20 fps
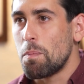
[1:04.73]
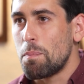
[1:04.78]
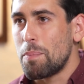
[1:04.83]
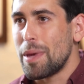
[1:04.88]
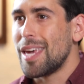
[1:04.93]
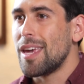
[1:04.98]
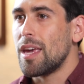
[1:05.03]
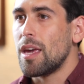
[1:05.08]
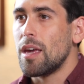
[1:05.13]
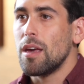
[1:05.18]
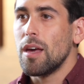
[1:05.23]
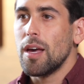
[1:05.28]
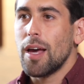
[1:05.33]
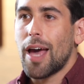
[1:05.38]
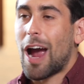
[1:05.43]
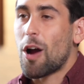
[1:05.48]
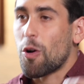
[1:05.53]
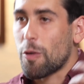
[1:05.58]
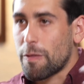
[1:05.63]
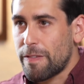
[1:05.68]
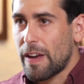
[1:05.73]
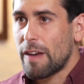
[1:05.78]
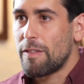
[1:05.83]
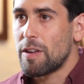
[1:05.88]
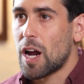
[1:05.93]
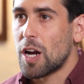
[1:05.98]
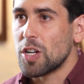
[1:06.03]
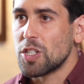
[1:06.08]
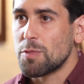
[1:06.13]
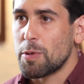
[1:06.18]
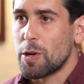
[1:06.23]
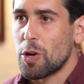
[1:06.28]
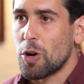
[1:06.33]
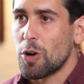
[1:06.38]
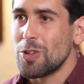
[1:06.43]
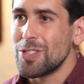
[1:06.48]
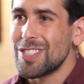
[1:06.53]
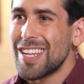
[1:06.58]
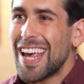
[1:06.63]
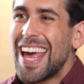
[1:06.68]
be our favorite
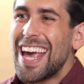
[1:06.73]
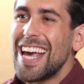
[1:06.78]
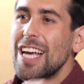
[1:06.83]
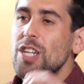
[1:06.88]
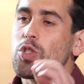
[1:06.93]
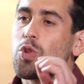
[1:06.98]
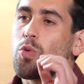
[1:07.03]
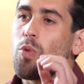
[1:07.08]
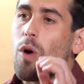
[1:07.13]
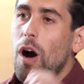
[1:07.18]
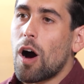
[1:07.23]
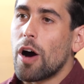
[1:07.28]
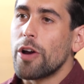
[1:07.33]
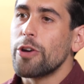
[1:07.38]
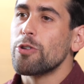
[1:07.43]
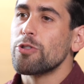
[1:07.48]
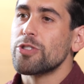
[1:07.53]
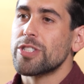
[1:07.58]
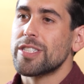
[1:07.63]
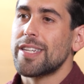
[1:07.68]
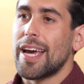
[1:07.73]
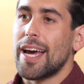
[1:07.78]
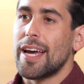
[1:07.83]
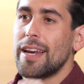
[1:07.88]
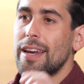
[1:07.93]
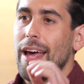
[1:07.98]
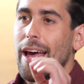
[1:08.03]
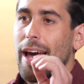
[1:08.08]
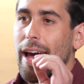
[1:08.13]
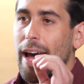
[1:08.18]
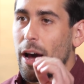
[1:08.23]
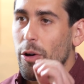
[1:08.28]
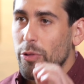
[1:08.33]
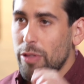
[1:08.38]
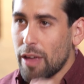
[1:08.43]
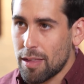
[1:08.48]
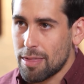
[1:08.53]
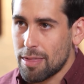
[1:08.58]
entrepreneurs is to understand how they